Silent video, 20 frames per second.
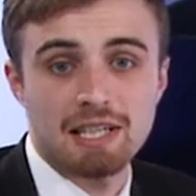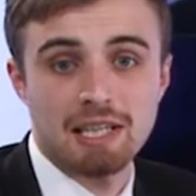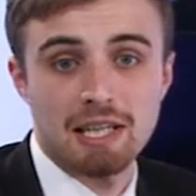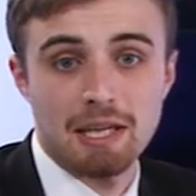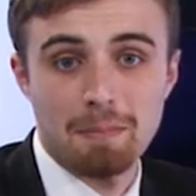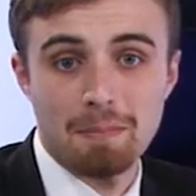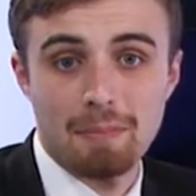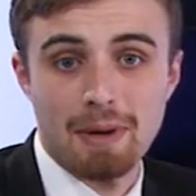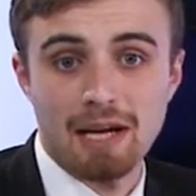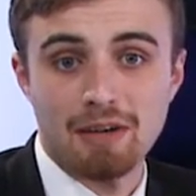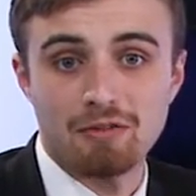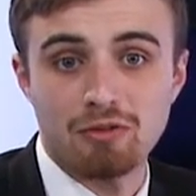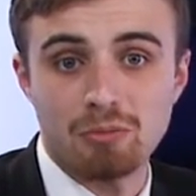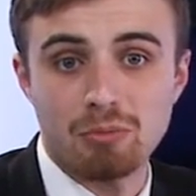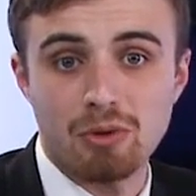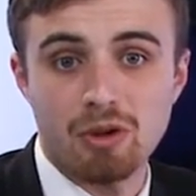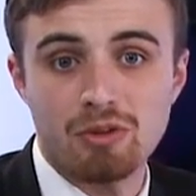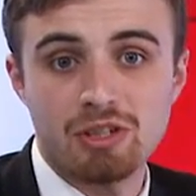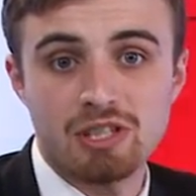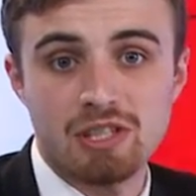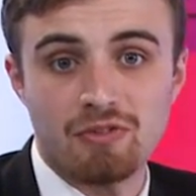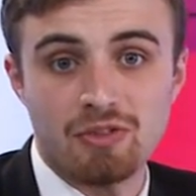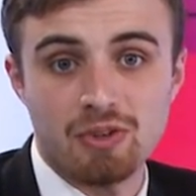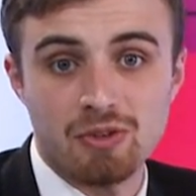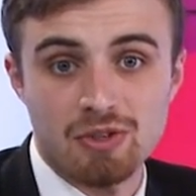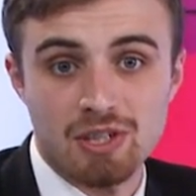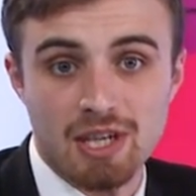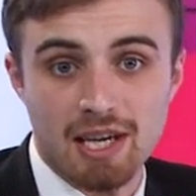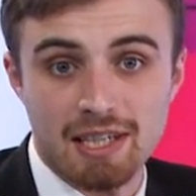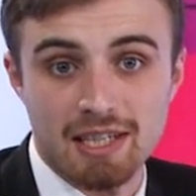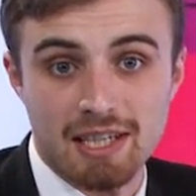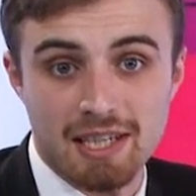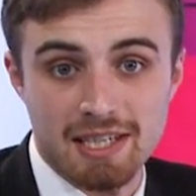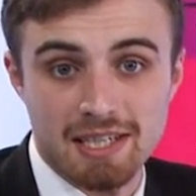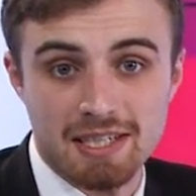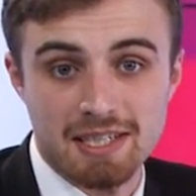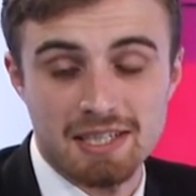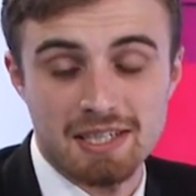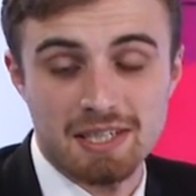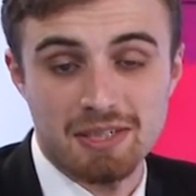to click back for more interviews like
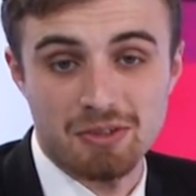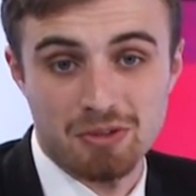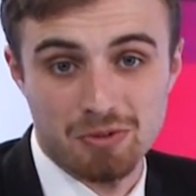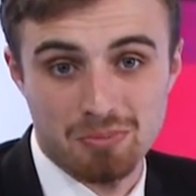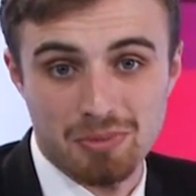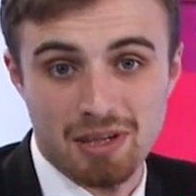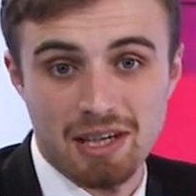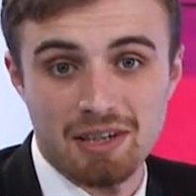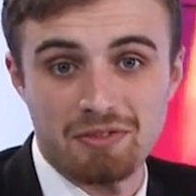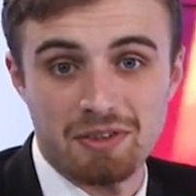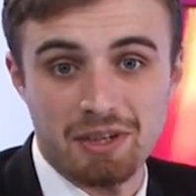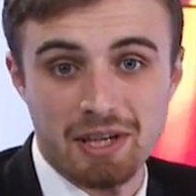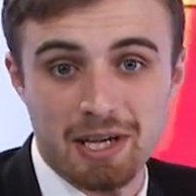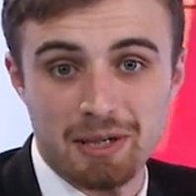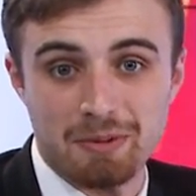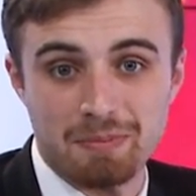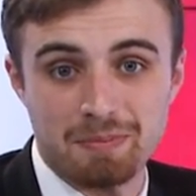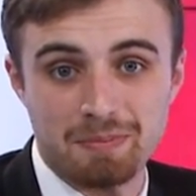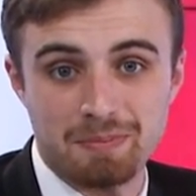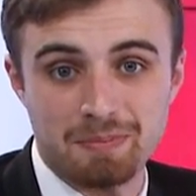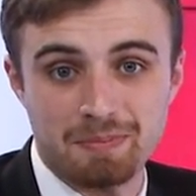this. Goodbye for now.